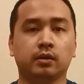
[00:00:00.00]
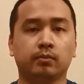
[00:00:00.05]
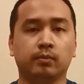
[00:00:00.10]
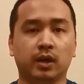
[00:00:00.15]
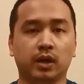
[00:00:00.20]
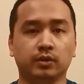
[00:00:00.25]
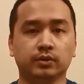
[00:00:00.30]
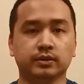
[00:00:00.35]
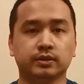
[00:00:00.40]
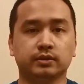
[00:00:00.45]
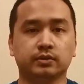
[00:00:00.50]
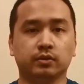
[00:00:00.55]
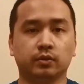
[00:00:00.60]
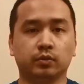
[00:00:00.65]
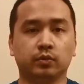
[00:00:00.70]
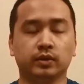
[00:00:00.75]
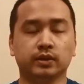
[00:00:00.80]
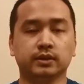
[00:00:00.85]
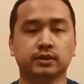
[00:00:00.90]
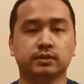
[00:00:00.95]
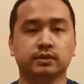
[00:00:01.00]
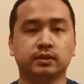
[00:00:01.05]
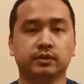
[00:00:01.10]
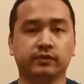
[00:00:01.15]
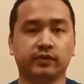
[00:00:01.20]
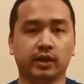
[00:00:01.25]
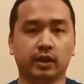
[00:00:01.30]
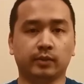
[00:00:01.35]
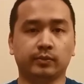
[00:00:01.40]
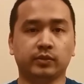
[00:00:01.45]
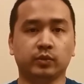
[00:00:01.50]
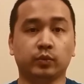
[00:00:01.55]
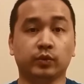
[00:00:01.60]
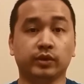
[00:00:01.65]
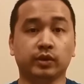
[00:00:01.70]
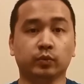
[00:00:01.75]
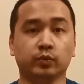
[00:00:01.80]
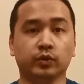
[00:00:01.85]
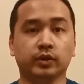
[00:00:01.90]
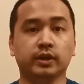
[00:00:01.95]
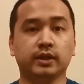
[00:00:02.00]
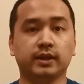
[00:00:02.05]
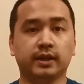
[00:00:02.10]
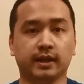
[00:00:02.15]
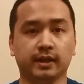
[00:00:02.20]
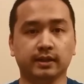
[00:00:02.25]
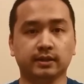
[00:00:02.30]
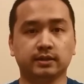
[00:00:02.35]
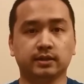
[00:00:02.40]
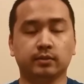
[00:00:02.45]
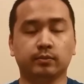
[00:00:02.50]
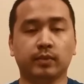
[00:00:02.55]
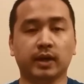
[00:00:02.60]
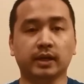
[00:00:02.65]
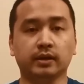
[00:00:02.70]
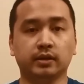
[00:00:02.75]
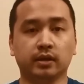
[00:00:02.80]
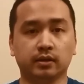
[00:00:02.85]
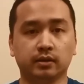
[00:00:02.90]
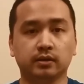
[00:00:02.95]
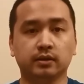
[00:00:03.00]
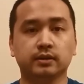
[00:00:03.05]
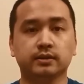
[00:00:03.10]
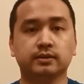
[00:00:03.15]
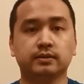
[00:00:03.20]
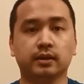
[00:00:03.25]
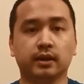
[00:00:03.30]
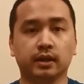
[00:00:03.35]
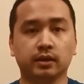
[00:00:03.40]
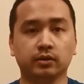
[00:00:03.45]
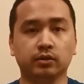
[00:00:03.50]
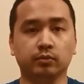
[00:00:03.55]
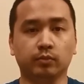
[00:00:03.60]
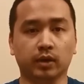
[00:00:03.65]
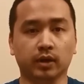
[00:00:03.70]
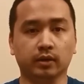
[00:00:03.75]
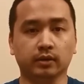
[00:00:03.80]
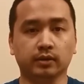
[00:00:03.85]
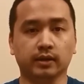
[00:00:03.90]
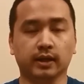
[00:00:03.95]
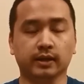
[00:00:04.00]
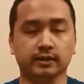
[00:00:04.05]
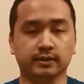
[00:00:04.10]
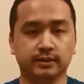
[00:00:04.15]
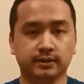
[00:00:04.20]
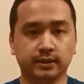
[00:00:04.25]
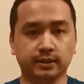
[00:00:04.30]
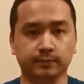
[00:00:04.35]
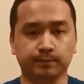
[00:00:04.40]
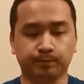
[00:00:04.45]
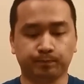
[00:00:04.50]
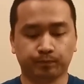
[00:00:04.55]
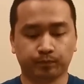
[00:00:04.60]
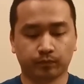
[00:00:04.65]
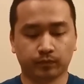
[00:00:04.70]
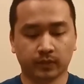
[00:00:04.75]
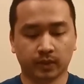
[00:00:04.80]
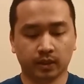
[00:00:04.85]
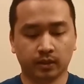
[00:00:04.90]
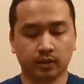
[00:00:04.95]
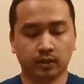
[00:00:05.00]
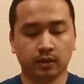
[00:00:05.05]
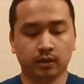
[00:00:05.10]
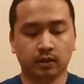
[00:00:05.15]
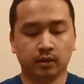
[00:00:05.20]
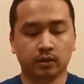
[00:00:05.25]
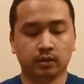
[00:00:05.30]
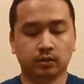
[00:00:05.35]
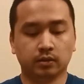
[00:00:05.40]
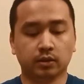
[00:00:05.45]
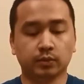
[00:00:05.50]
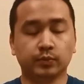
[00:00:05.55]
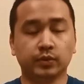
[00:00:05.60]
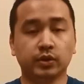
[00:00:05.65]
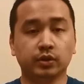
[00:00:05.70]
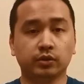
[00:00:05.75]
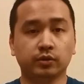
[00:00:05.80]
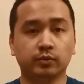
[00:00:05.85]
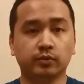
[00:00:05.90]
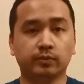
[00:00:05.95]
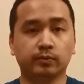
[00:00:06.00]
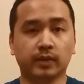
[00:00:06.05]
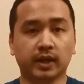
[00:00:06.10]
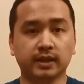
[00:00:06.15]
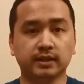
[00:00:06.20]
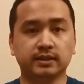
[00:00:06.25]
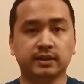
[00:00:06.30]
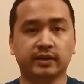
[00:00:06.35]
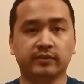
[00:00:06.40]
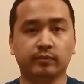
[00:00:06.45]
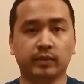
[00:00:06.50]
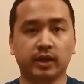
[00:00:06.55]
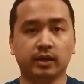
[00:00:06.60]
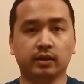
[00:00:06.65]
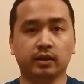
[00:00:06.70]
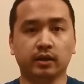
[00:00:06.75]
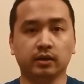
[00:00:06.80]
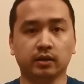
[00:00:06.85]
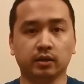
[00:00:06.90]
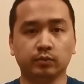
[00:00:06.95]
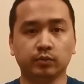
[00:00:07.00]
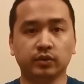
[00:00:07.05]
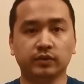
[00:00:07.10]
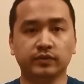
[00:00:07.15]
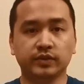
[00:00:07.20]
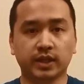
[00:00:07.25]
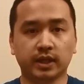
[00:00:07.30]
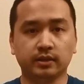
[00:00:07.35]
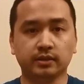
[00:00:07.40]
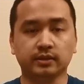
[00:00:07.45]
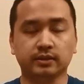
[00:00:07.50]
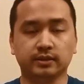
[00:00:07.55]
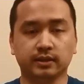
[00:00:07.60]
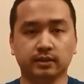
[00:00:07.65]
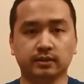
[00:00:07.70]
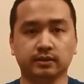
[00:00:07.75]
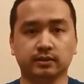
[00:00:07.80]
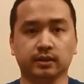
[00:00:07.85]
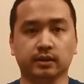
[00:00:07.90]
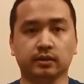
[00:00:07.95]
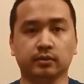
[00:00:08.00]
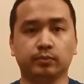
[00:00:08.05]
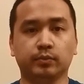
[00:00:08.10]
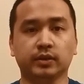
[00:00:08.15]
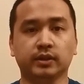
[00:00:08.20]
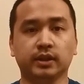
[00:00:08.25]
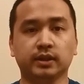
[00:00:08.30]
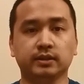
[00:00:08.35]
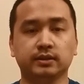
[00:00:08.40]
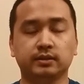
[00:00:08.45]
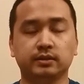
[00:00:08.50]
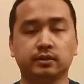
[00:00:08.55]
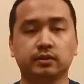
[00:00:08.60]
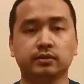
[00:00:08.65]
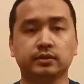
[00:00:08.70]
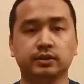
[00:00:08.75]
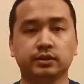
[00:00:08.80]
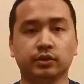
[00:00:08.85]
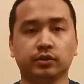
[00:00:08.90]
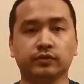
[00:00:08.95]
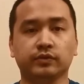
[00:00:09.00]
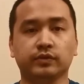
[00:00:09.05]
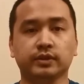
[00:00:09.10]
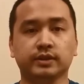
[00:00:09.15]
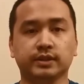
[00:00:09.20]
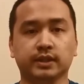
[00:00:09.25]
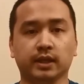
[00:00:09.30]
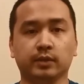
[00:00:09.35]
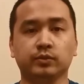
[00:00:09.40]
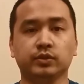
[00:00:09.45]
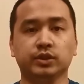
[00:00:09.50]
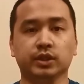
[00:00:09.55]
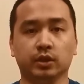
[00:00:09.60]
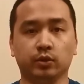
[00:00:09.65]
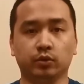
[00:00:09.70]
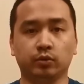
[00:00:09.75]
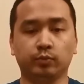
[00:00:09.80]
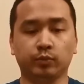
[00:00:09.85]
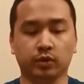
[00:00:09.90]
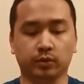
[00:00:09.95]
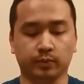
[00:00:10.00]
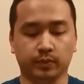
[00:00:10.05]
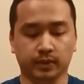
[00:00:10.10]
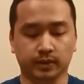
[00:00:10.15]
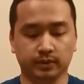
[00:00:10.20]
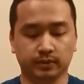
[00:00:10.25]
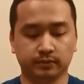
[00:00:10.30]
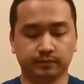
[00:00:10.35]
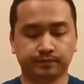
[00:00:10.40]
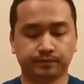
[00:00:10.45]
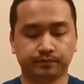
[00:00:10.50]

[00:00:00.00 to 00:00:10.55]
mouse was developed with a wooden case by Douglas Engelbart and his team. Computer mice have made a number of changes since then, but they still serve the same general purpose.